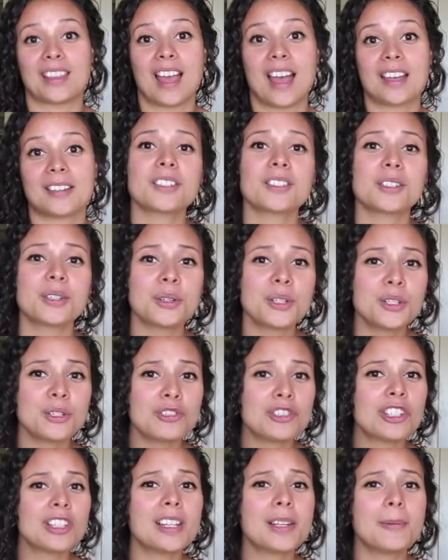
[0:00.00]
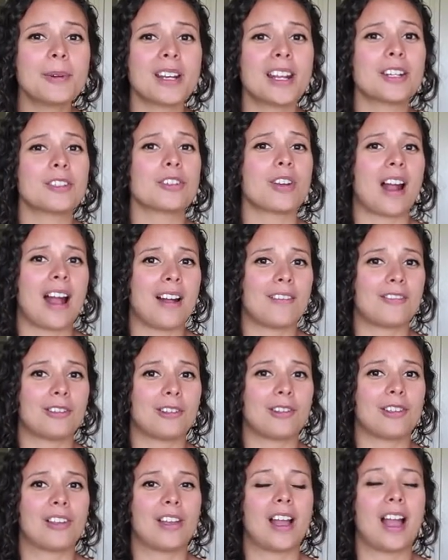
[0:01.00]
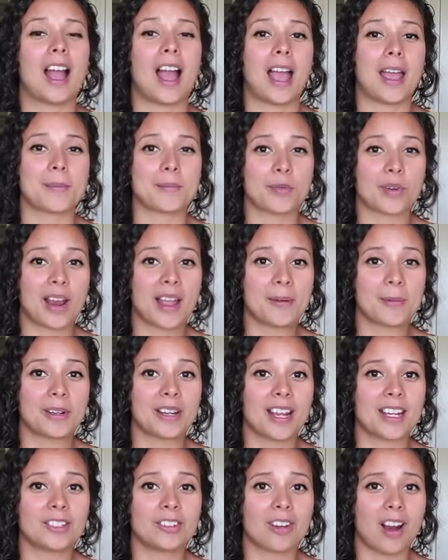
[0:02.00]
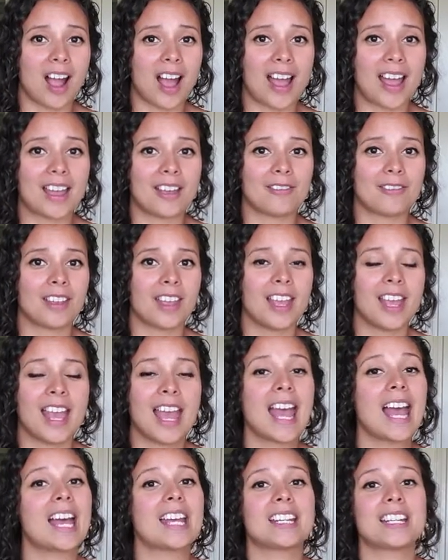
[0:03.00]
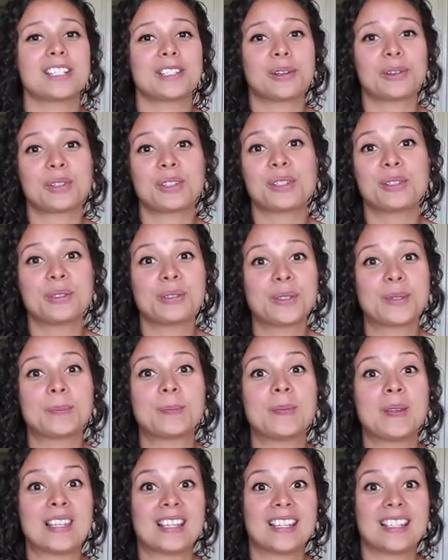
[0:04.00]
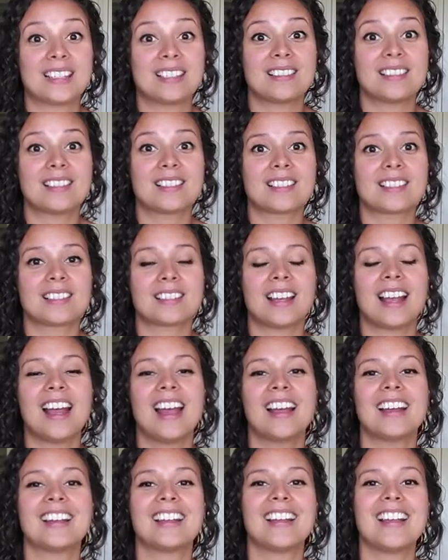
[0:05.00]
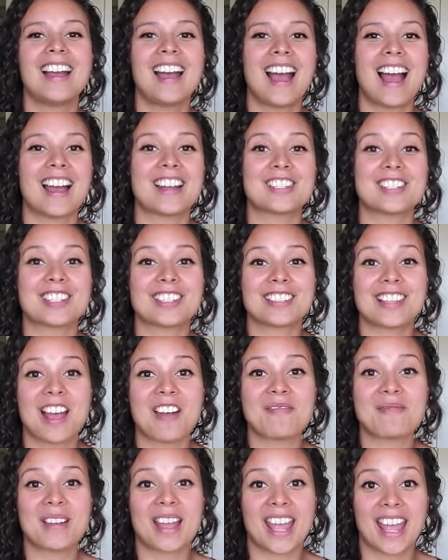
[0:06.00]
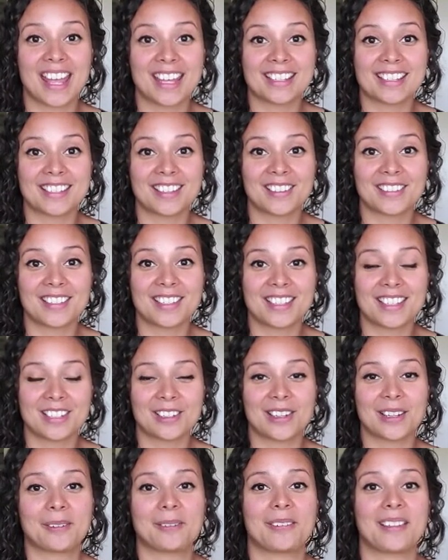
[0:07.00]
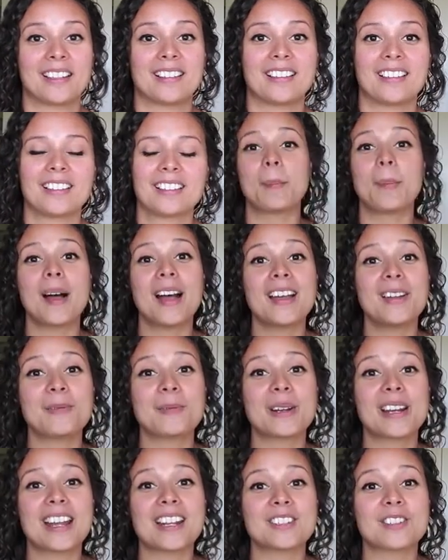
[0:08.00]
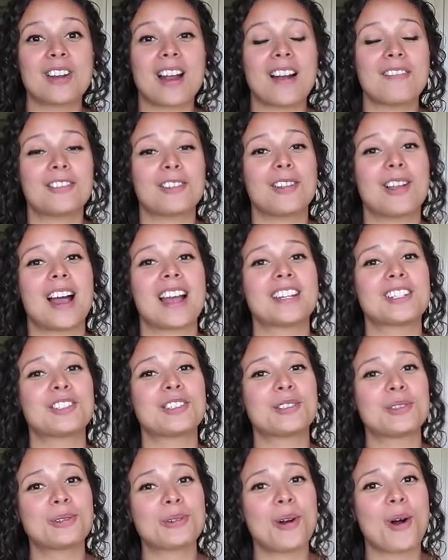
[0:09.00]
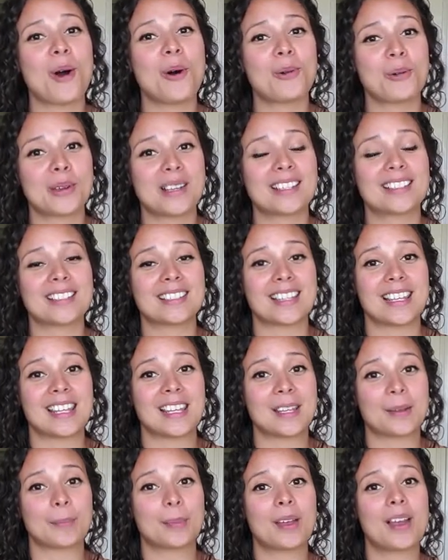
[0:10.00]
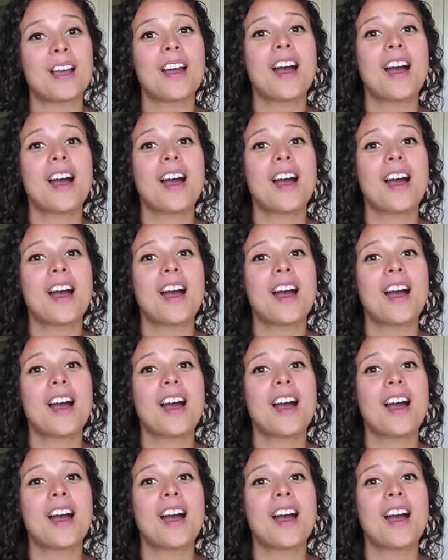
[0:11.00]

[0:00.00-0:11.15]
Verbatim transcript: that. So usually when I travel, I pray when I drive and I don't use beads. I just have my hands on the steering wheel. But when I travel, I do always keep